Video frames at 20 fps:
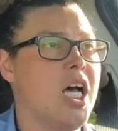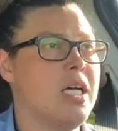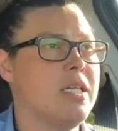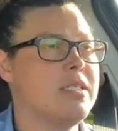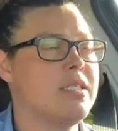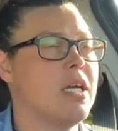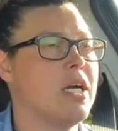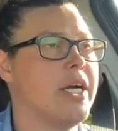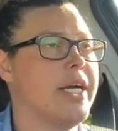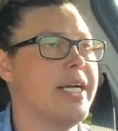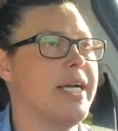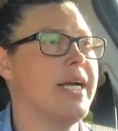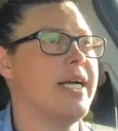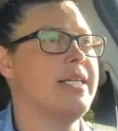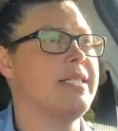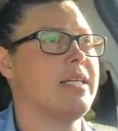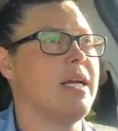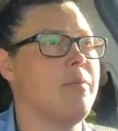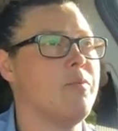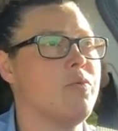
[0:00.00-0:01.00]
Sorry
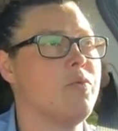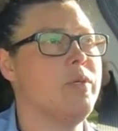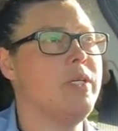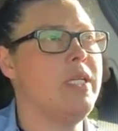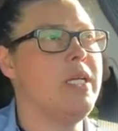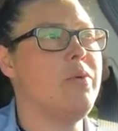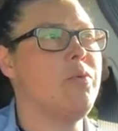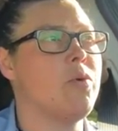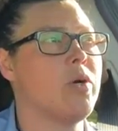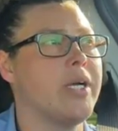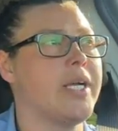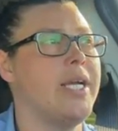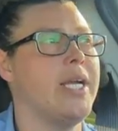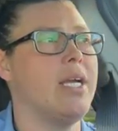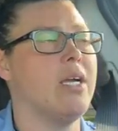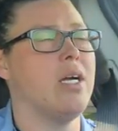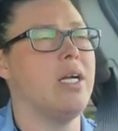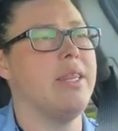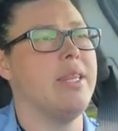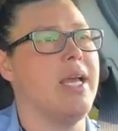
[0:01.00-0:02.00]
guys, I'm really
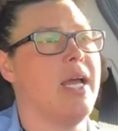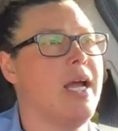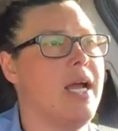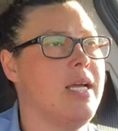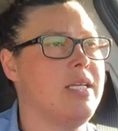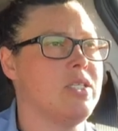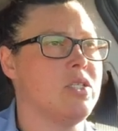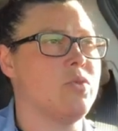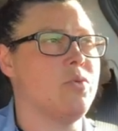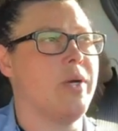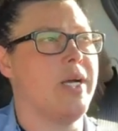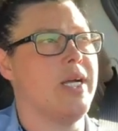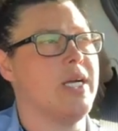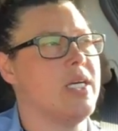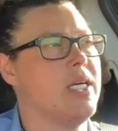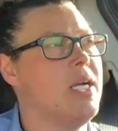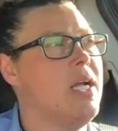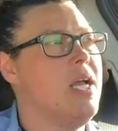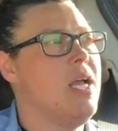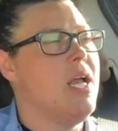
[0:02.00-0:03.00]
working on that, I
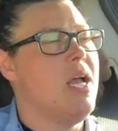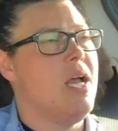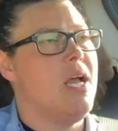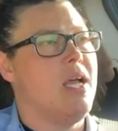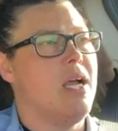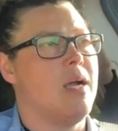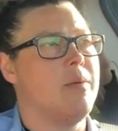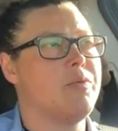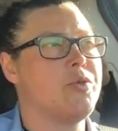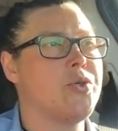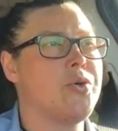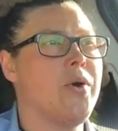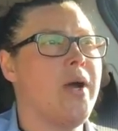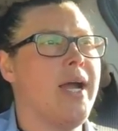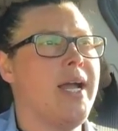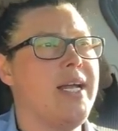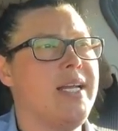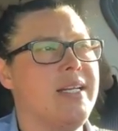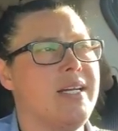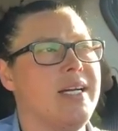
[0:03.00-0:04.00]
swear. I'm
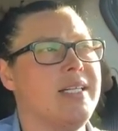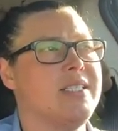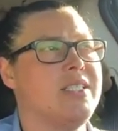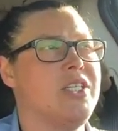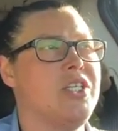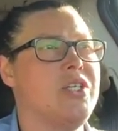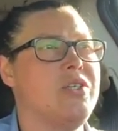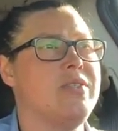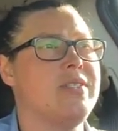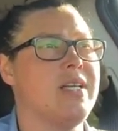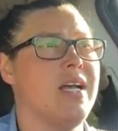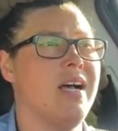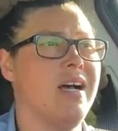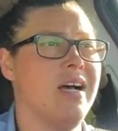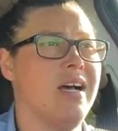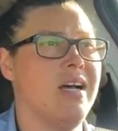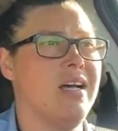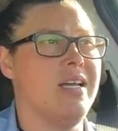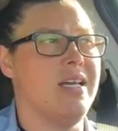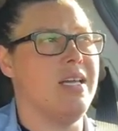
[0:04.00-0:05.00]
trying not to use
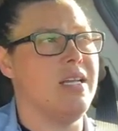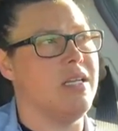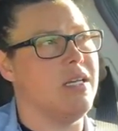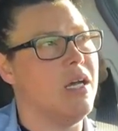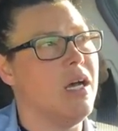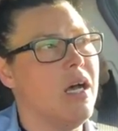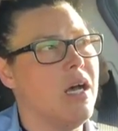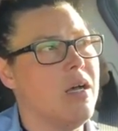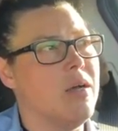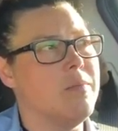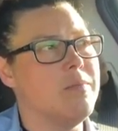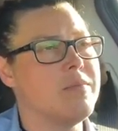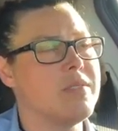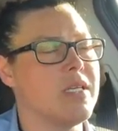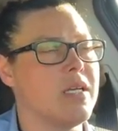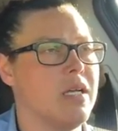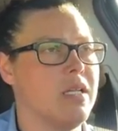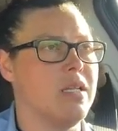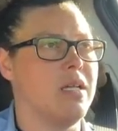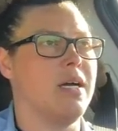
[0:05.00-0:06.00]
and ums
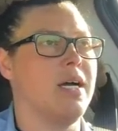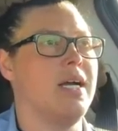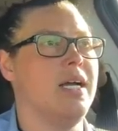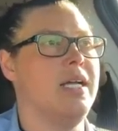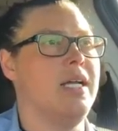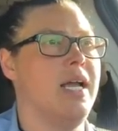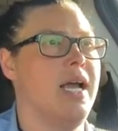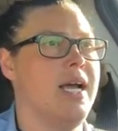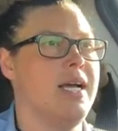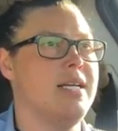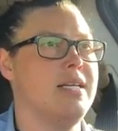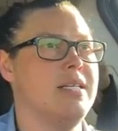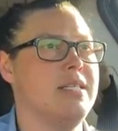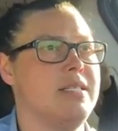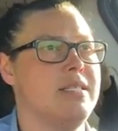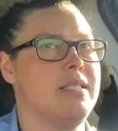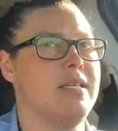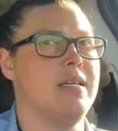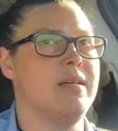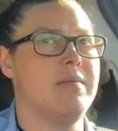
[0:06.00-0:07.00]
a lot
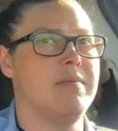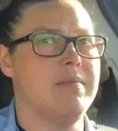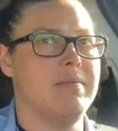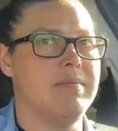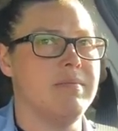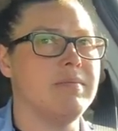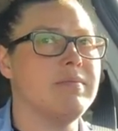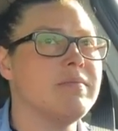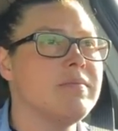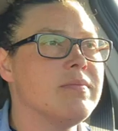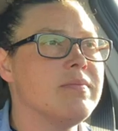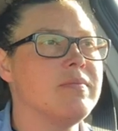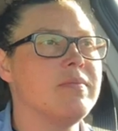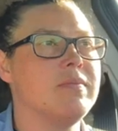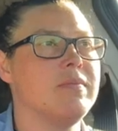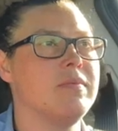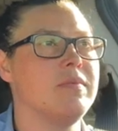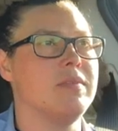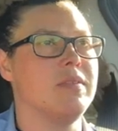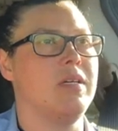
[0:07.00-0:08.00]
as
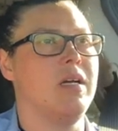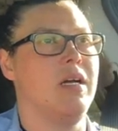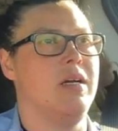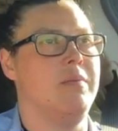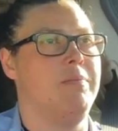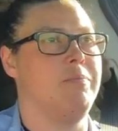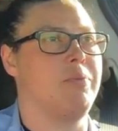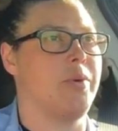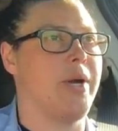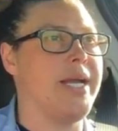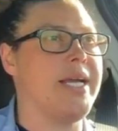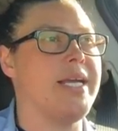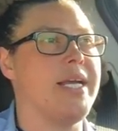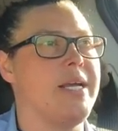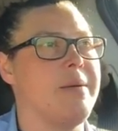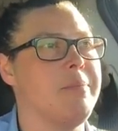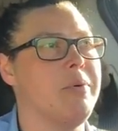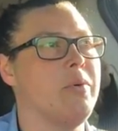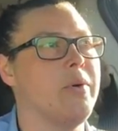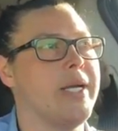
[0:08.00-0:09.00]
a
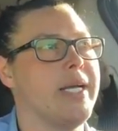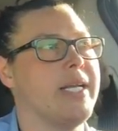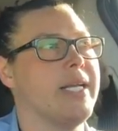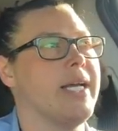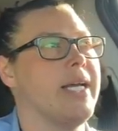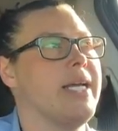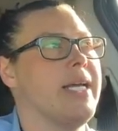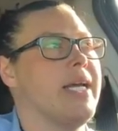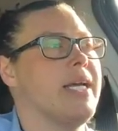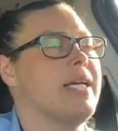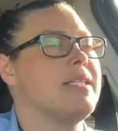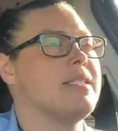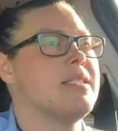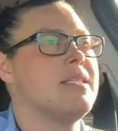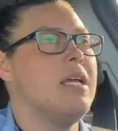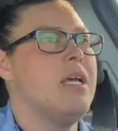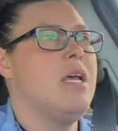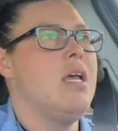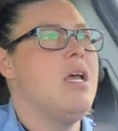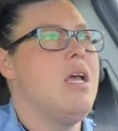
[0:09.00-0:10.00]
breaking point, I
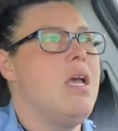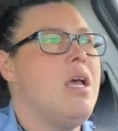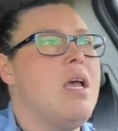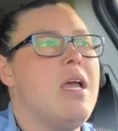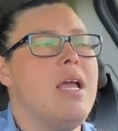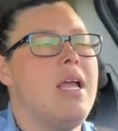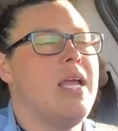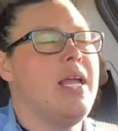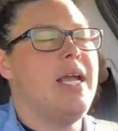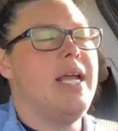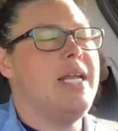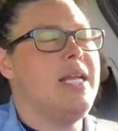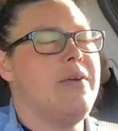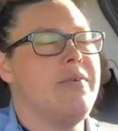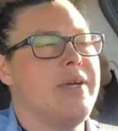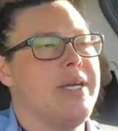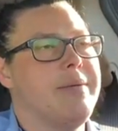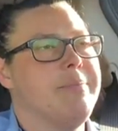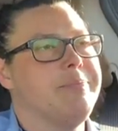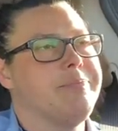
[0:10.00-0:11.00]
guess.
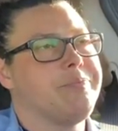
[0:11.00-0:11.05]
Anyway,